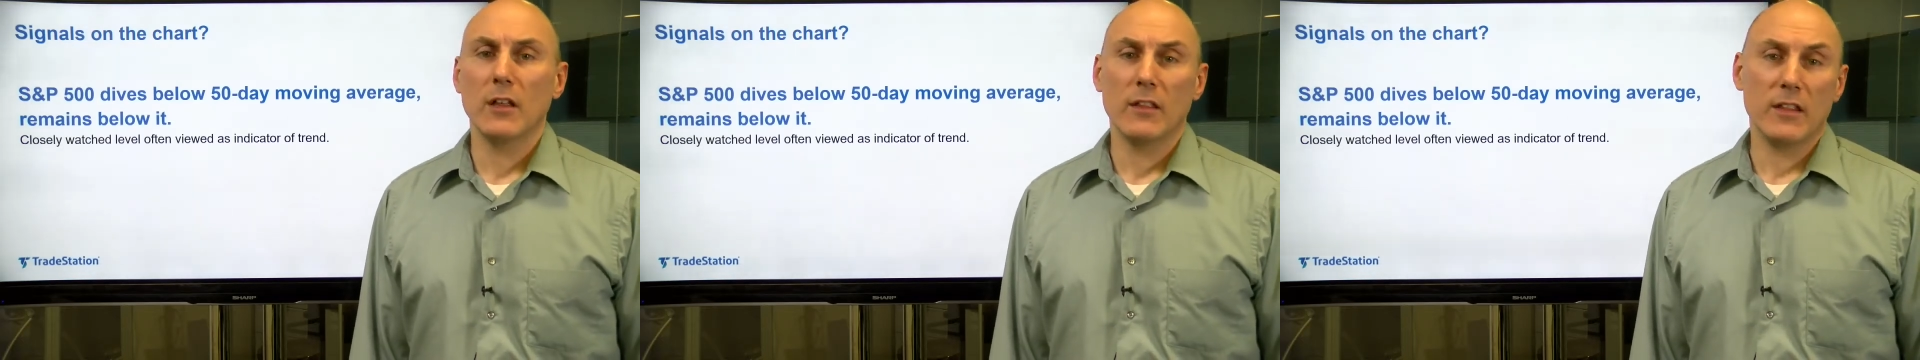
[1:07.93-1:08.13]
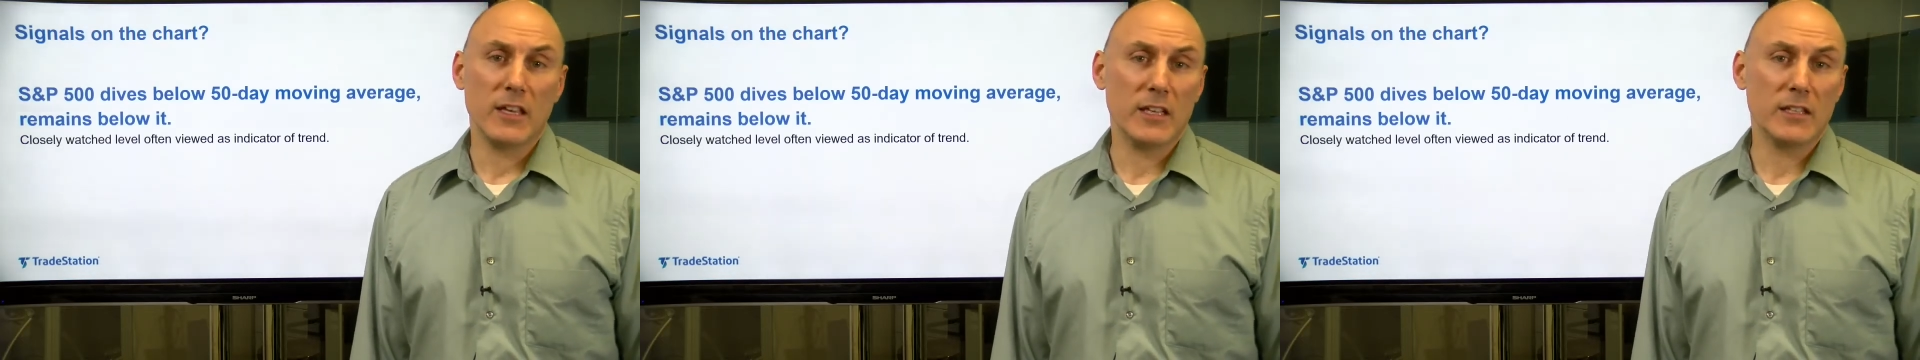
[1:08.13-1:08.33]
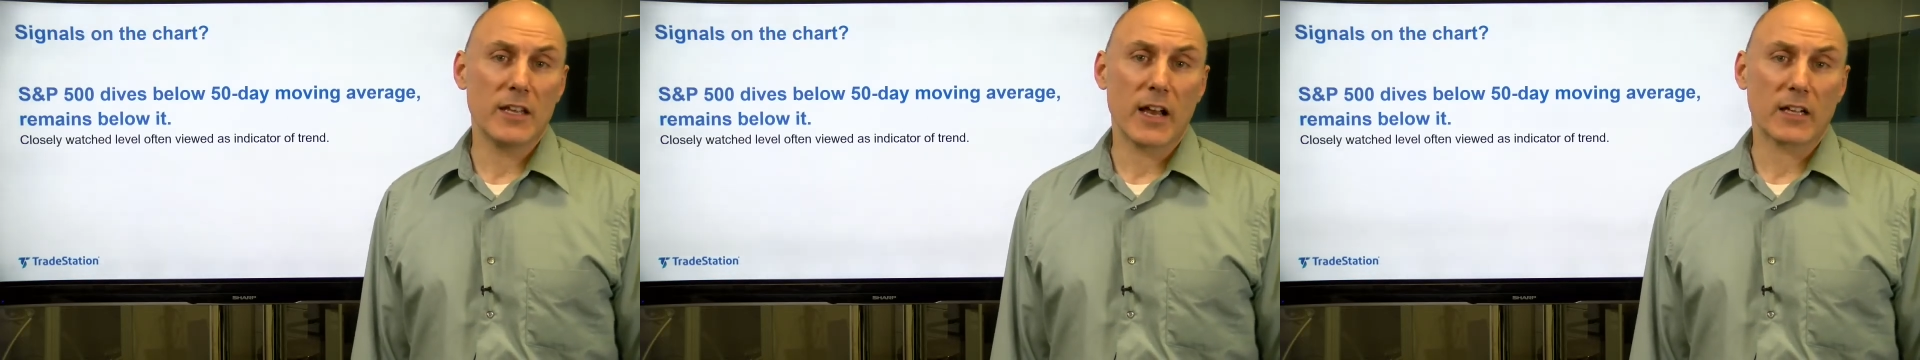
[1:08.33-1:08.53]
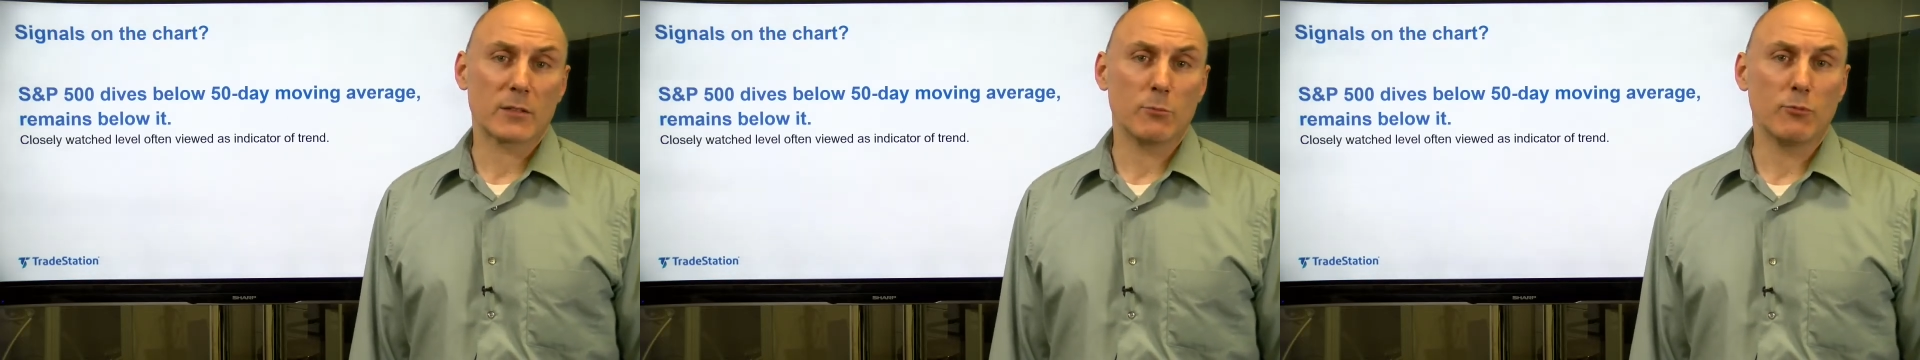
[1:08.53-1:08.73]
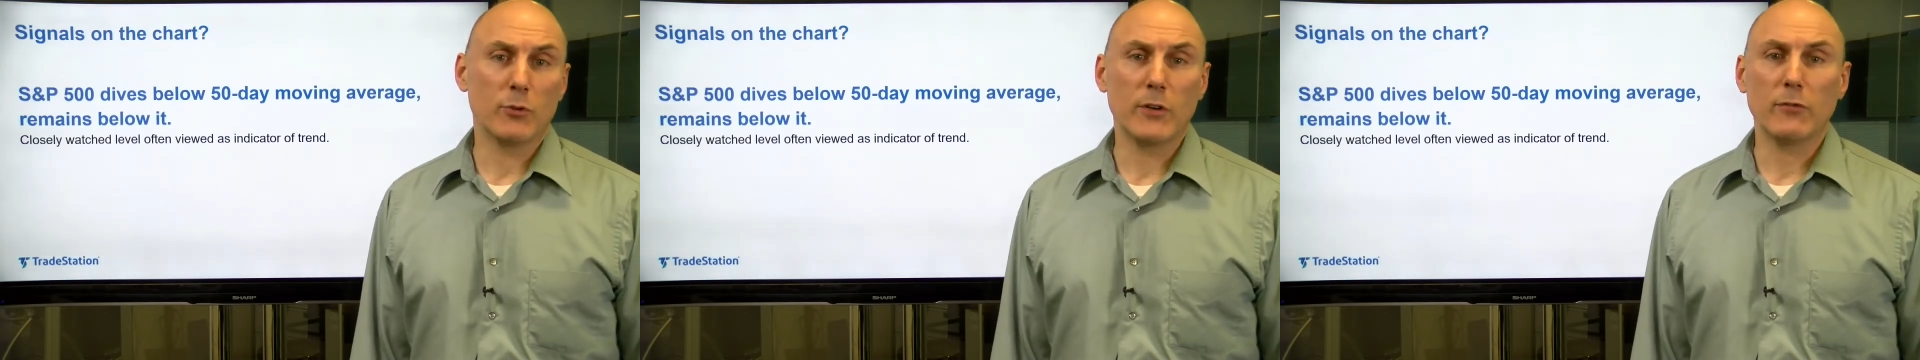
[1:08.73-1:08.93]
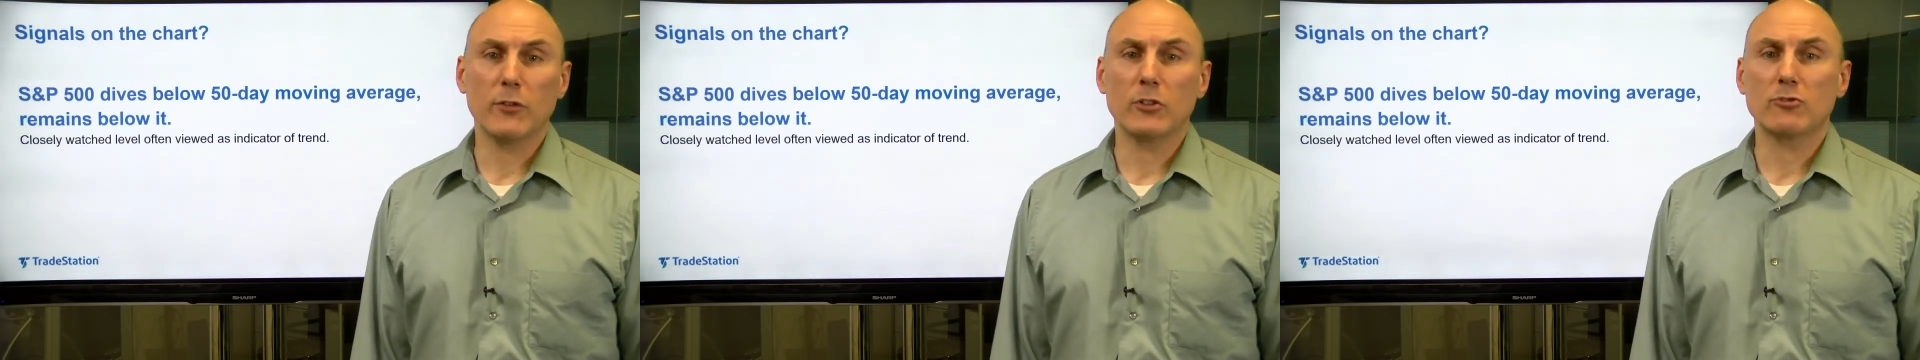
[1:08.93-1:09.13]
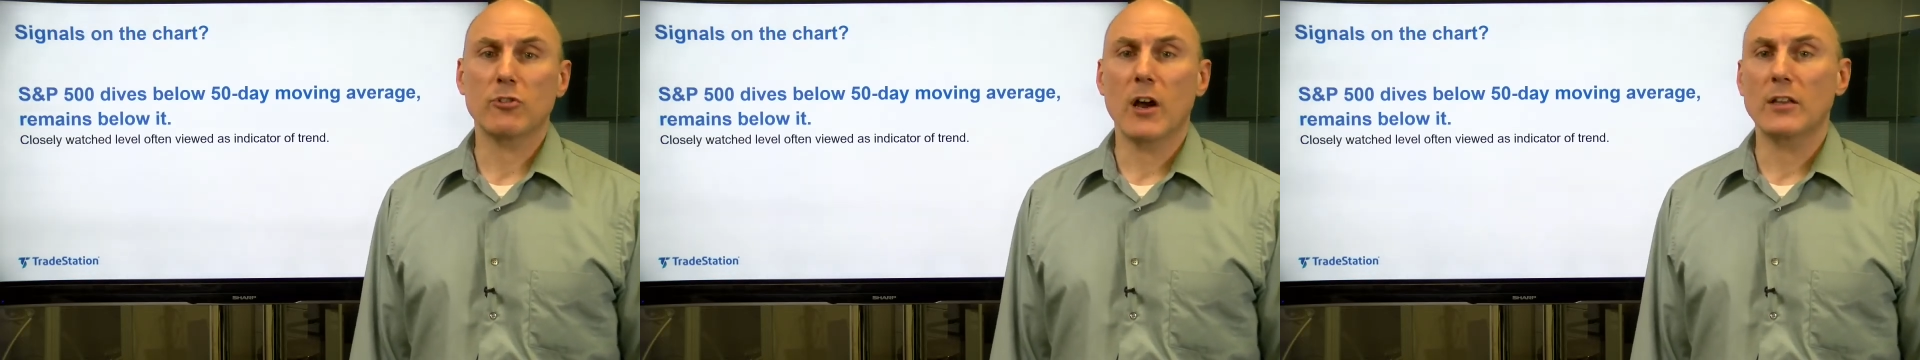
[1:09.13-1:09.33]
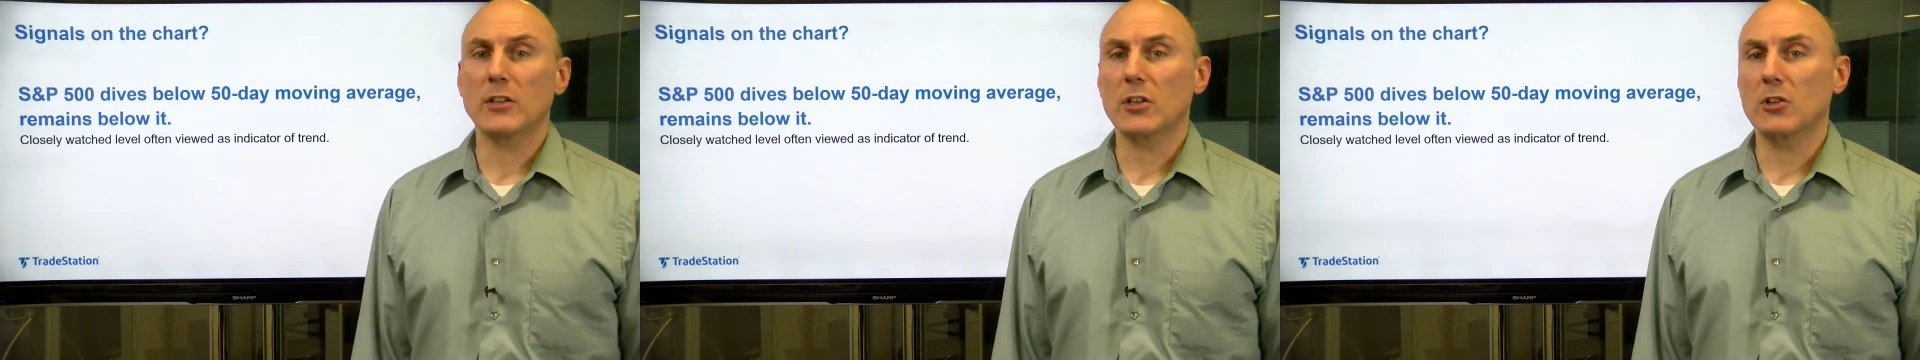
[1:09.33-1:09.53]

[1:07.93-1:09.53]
The index briefly tried to